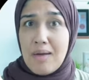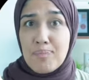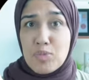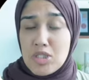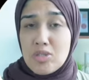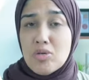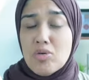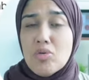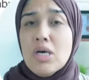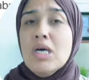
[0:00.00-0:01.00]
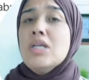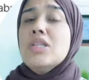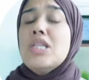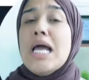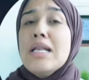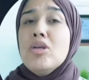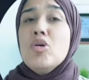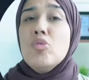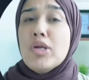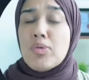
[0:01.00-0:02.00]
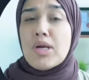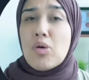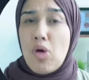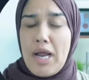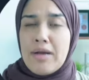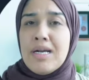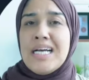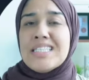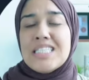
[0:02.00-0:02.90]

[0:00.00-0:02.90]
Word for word: up to you, then you would require a